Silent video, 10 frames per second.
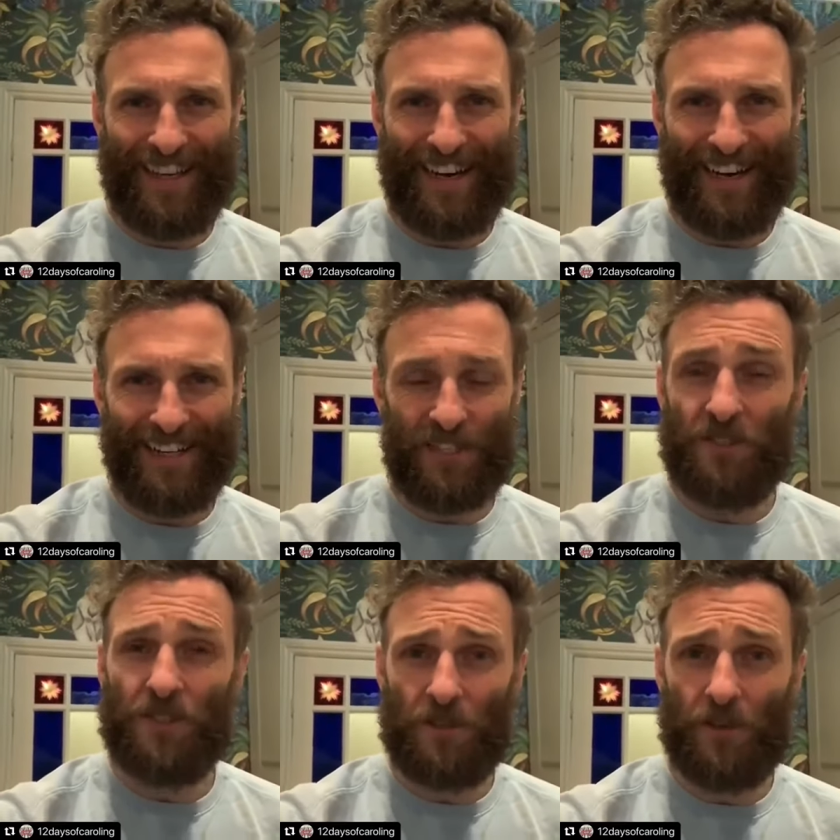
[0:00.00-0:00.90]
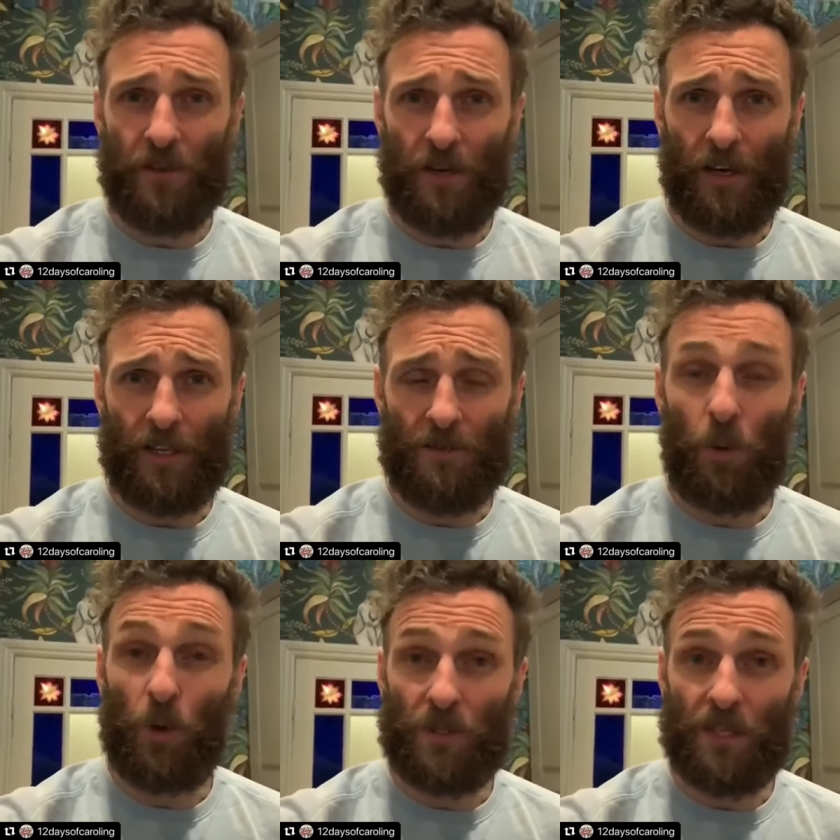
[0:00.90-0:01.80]
and I just thought I'd
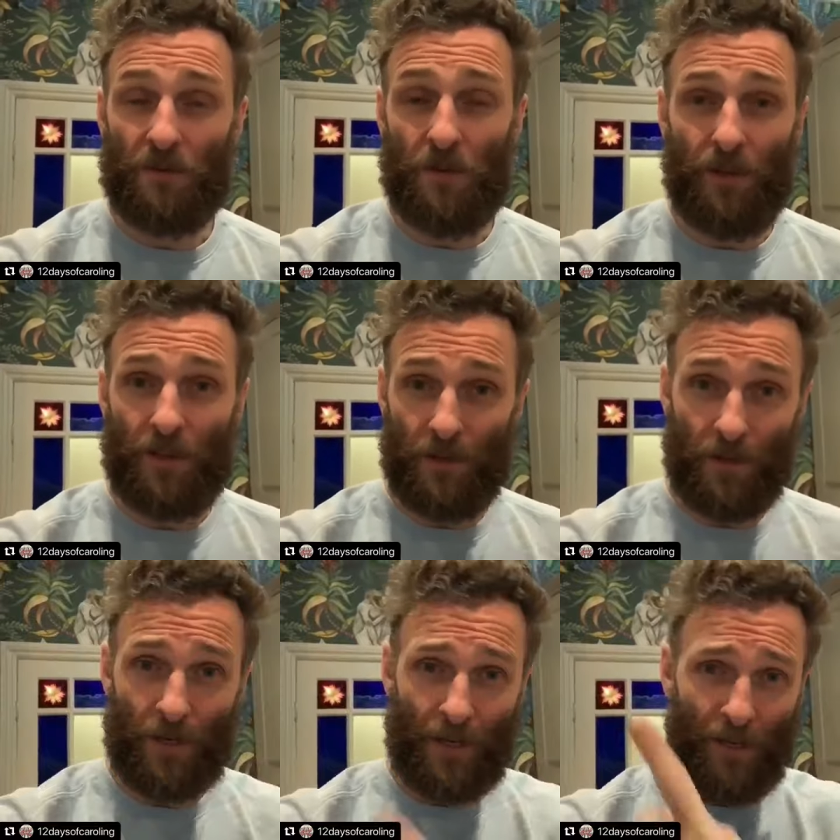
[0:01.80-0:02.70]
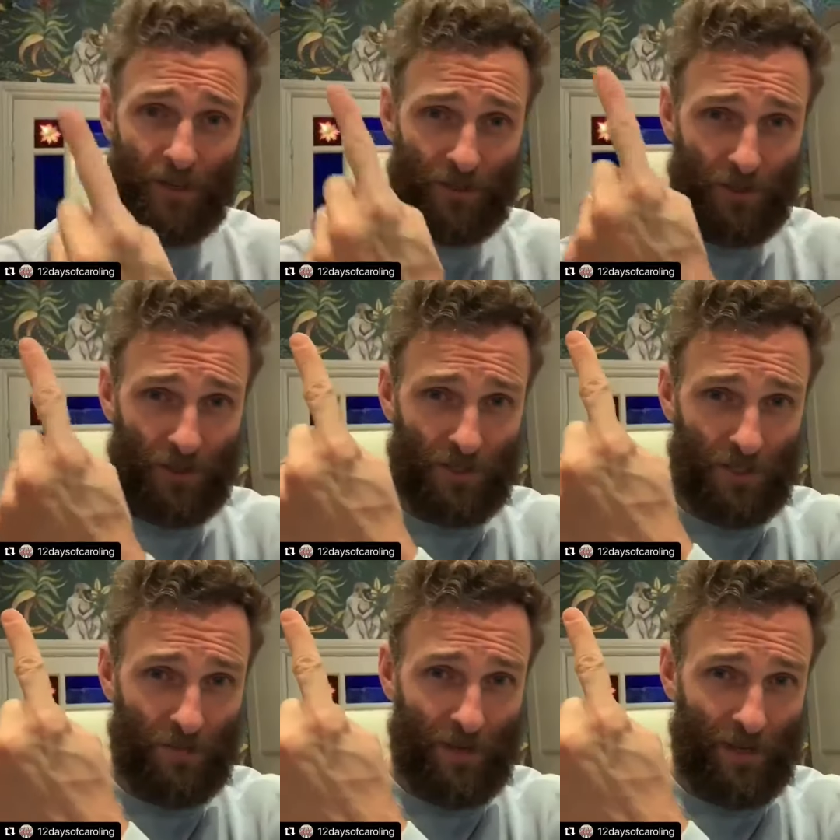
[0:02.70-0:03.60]
post this wee video so you could see my